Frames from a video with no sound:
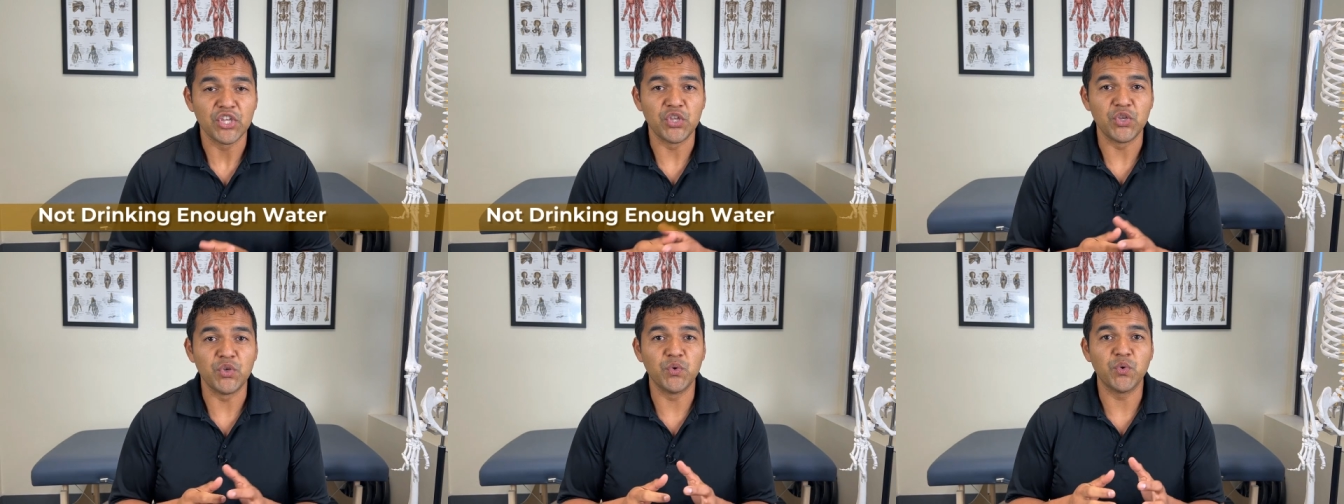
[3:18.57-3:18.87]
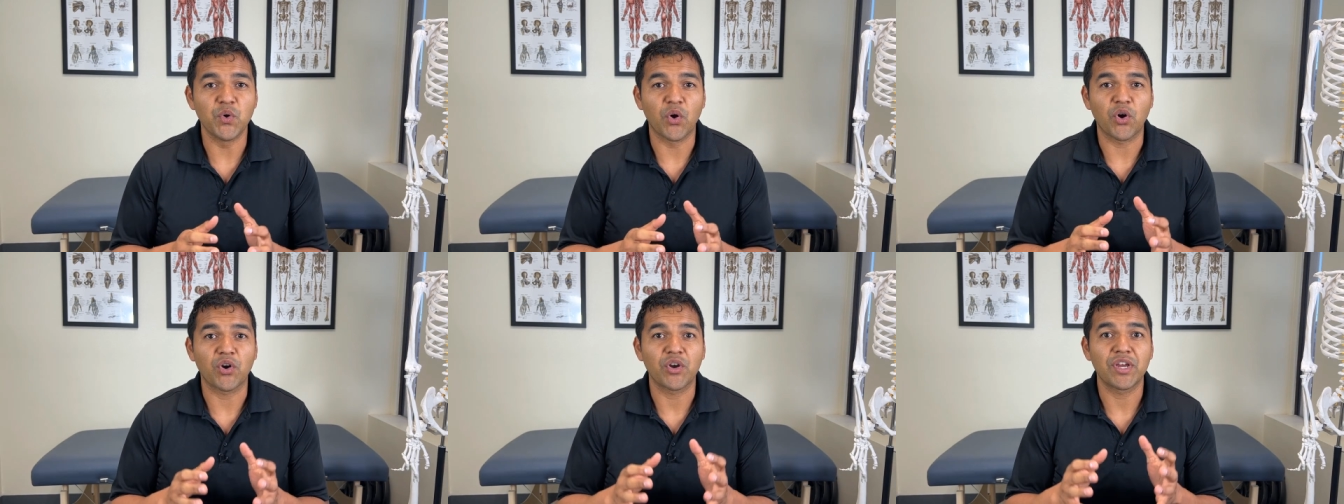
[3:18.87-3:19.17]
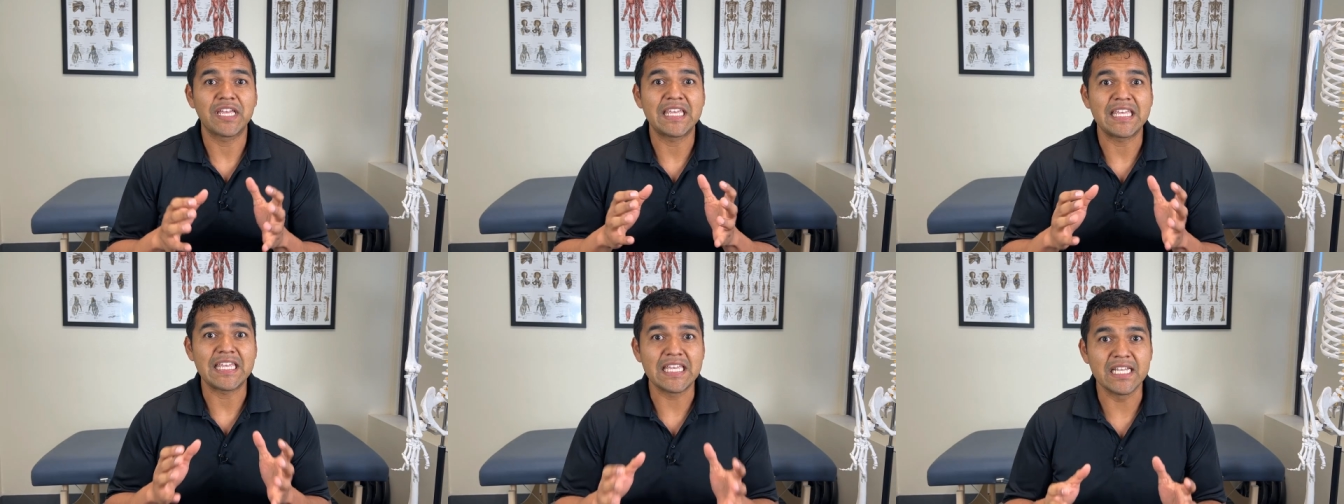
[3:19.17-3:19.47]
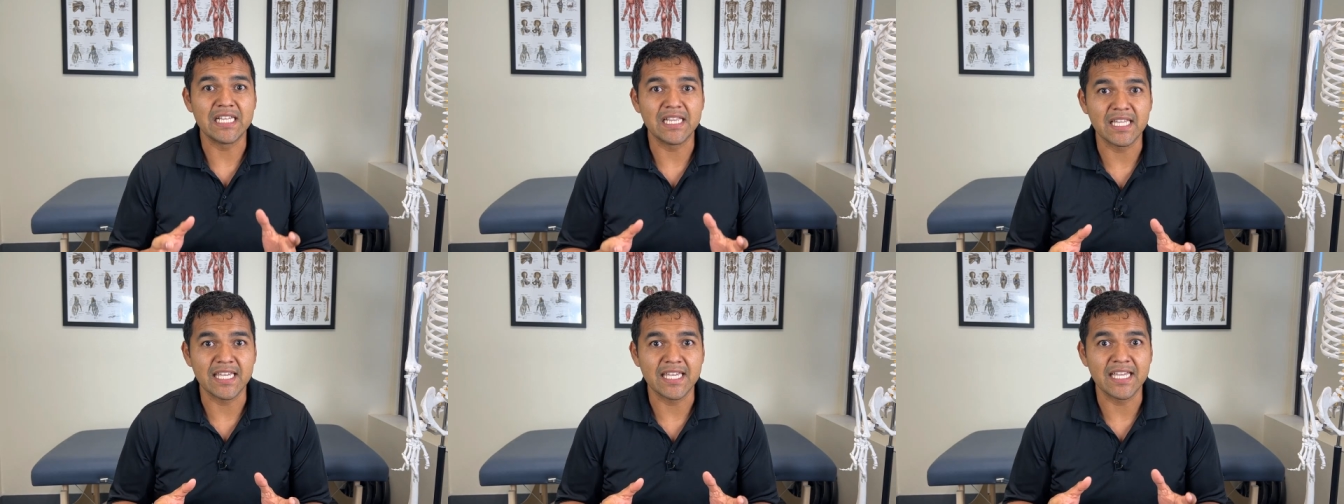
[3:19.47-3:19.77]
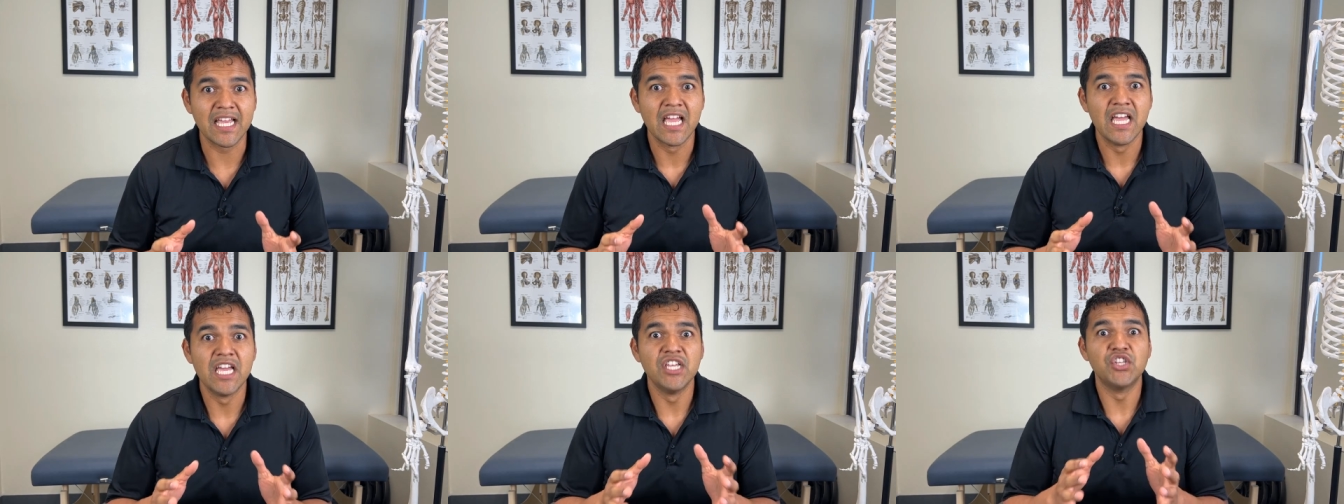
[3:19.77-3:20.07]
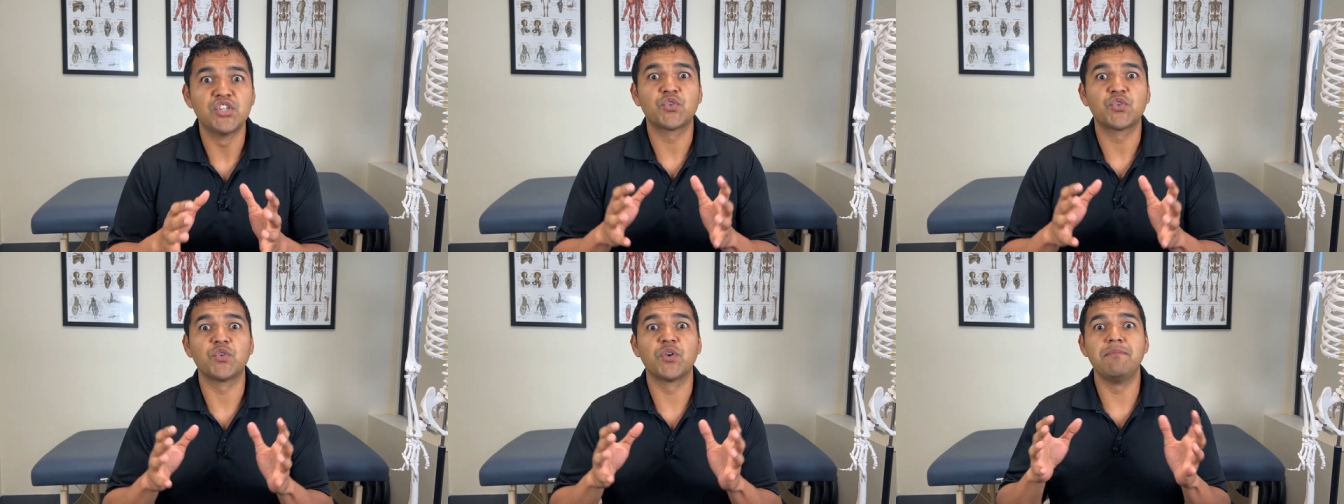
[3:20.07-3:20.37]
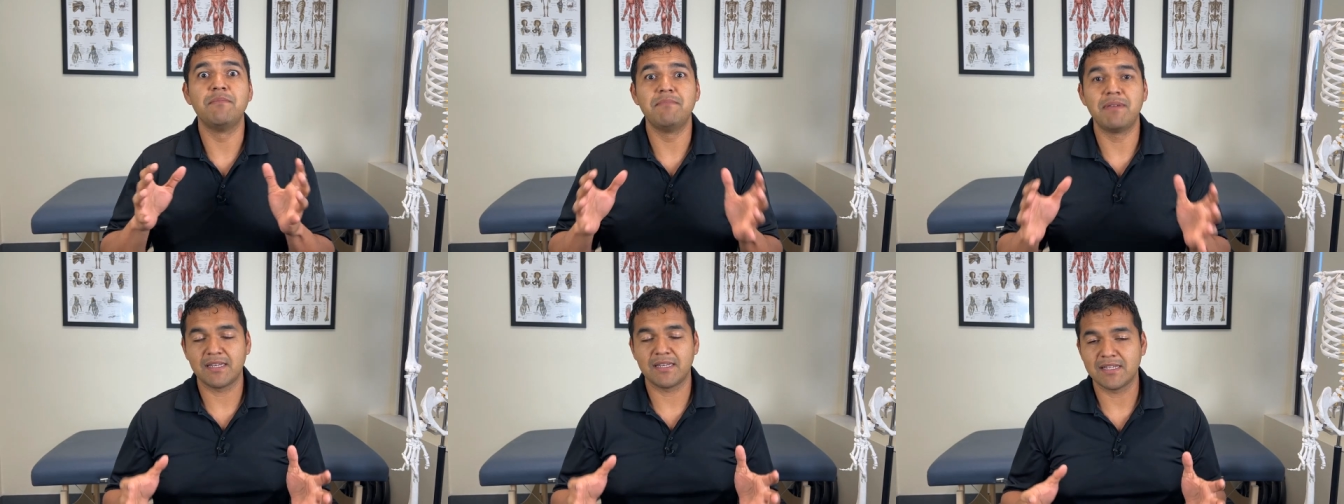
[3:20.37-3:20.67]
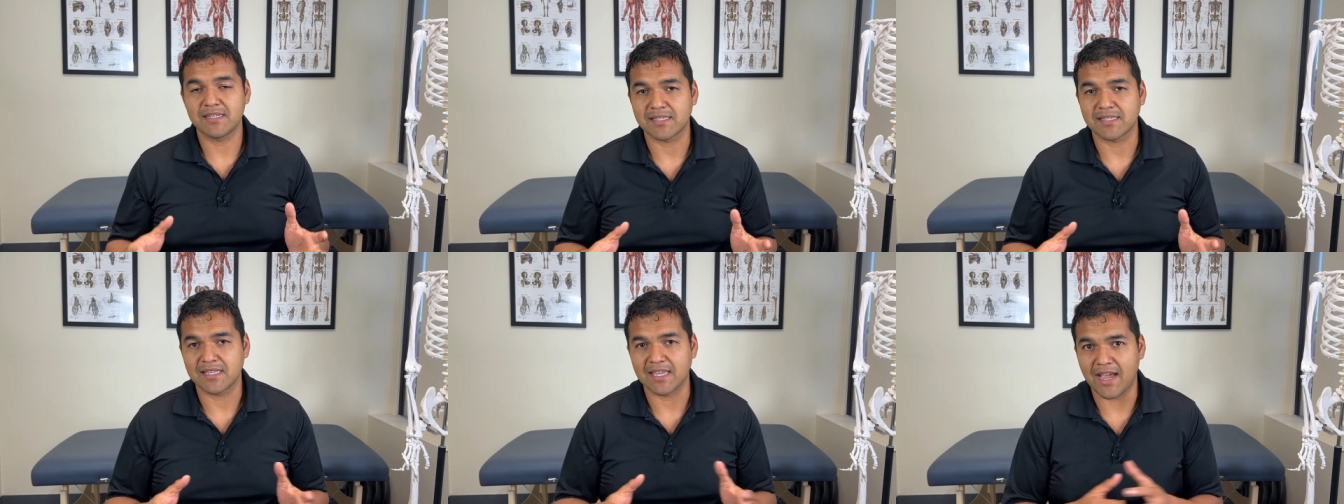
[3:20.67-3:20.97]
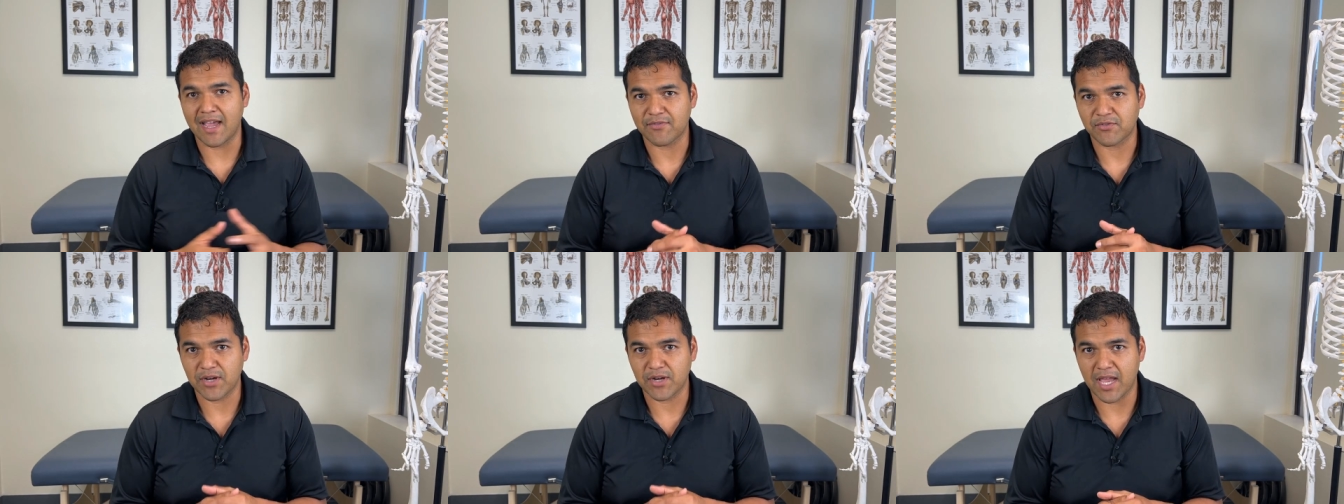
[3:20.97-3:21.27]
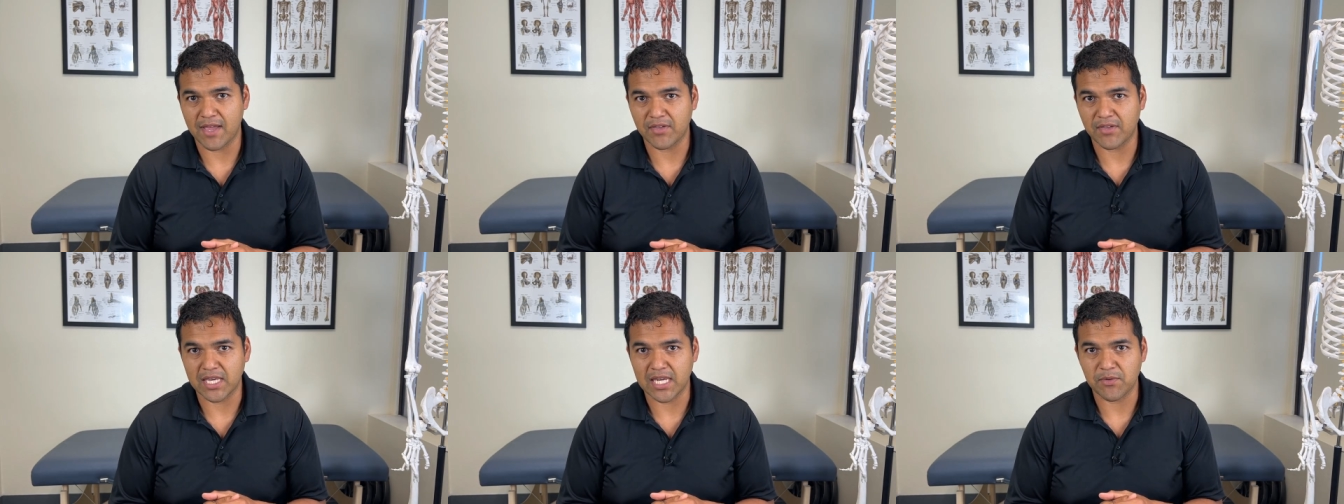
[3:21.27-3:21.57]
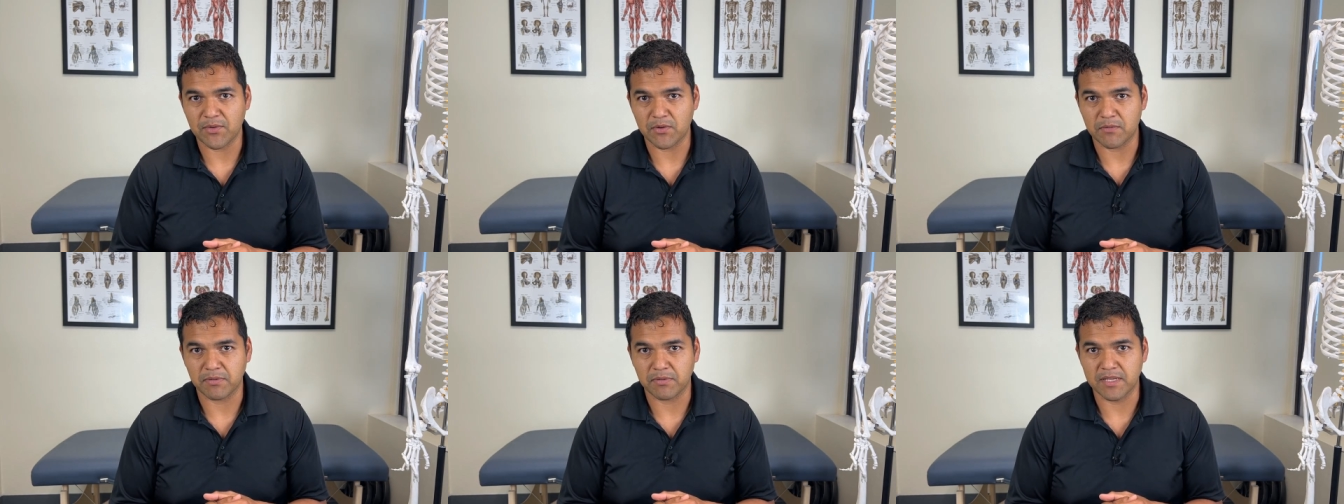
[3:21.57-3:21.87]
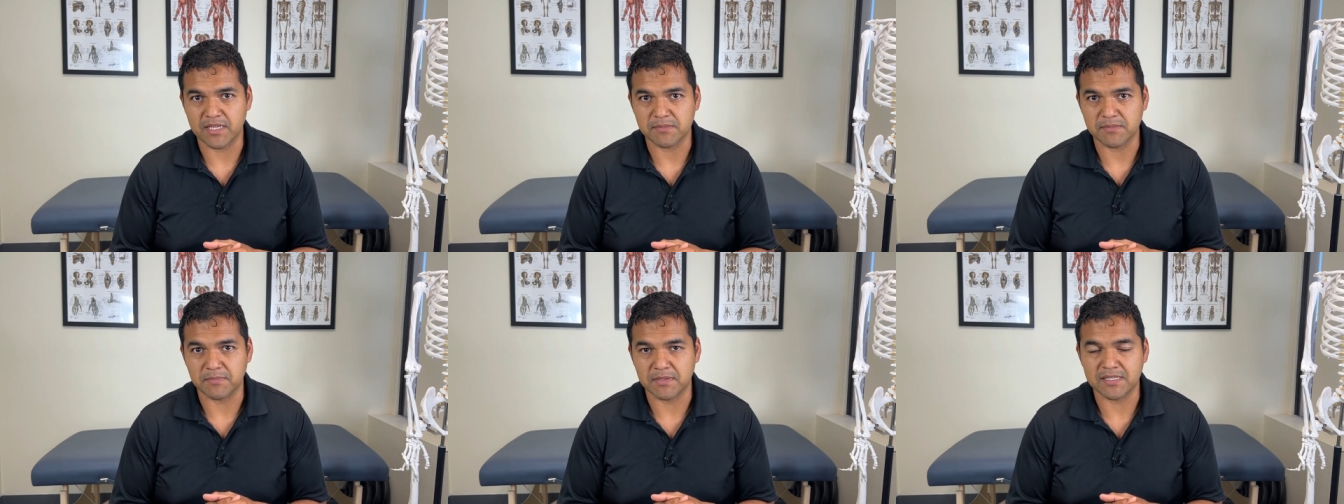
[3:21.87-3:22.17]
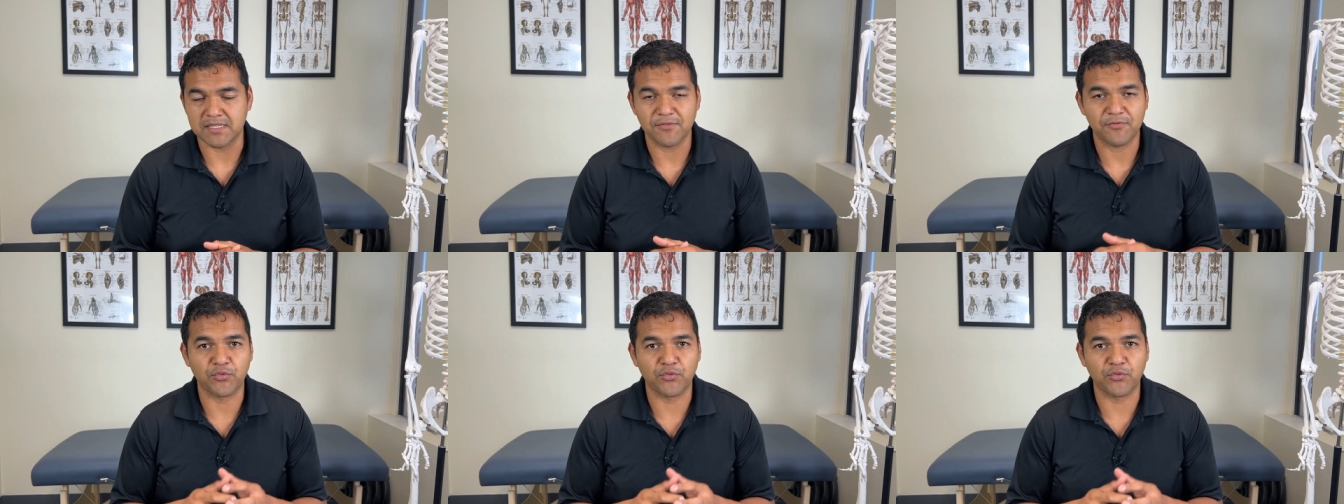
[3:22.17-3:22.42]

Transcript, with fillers: You are healing tremendously after having knee replacements,